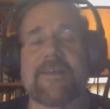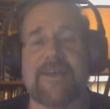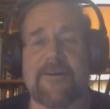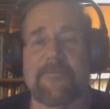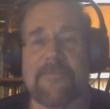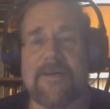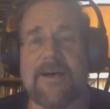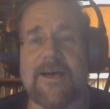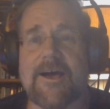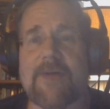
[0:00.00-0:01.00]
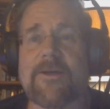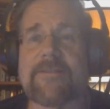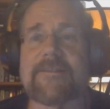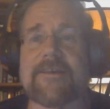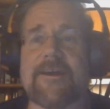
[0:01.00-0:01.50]
anyhow, I
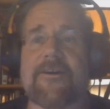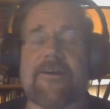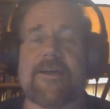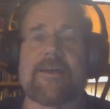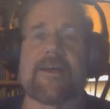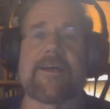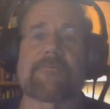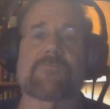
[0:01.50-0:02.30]
went there, and I